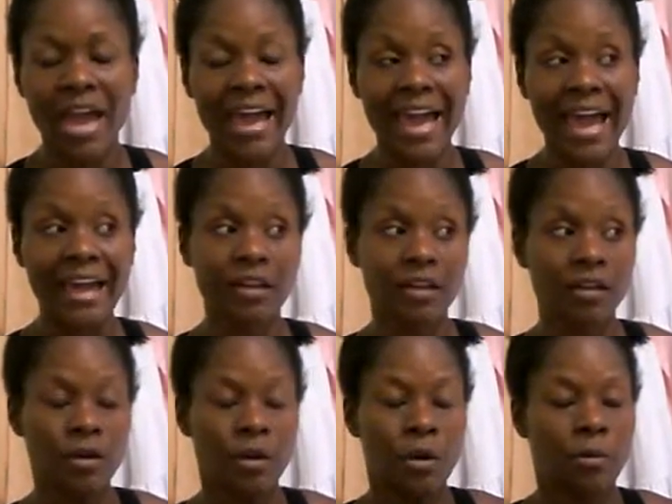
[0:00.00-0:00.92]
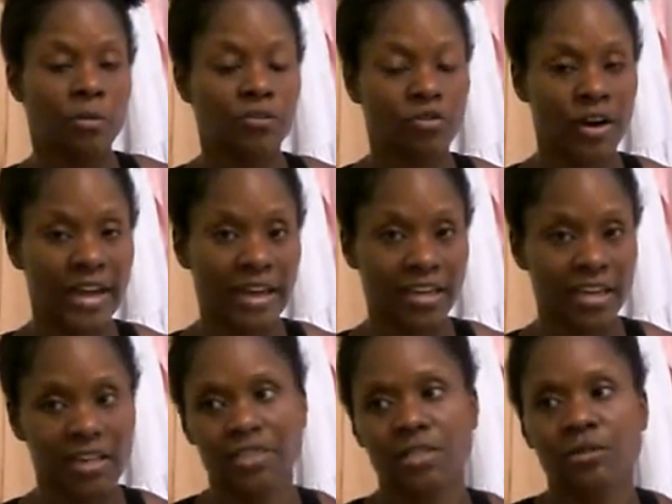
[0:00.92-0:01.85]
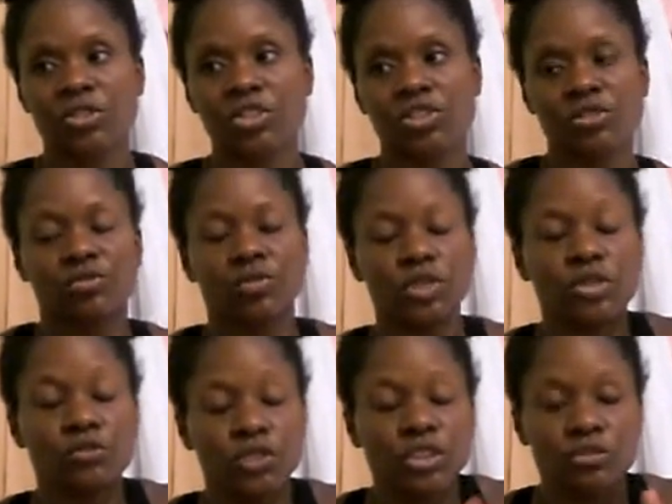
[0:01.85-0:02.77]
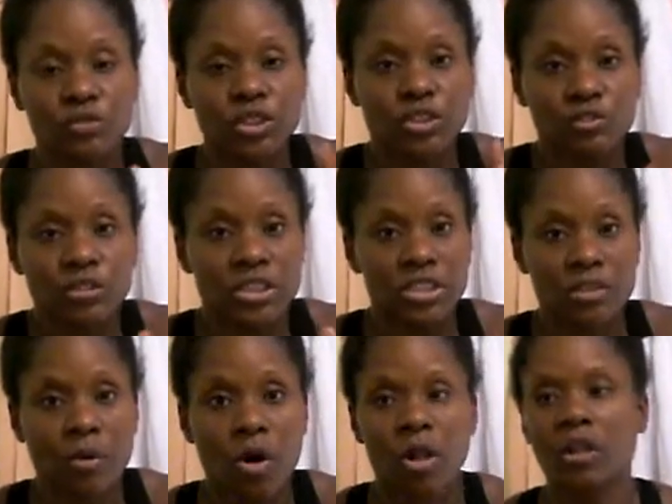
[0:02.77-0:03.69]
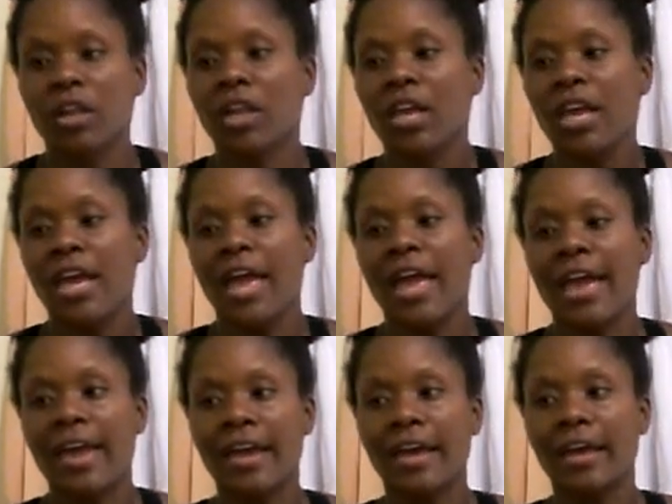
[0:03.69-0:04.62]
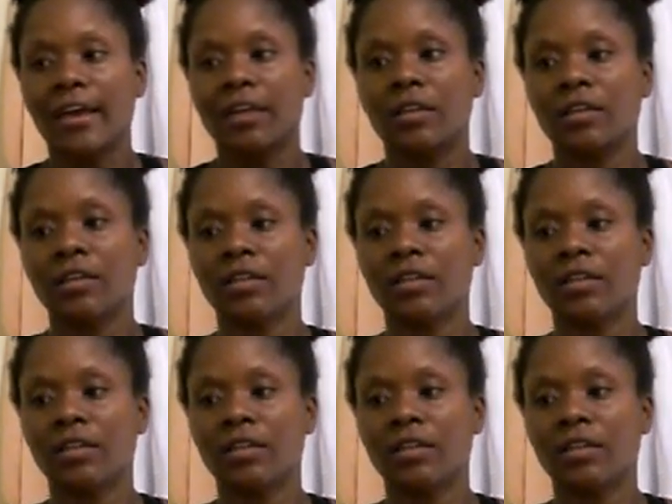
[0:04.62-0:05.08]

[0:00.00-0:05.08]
I had it before I had kids. It was just really small. And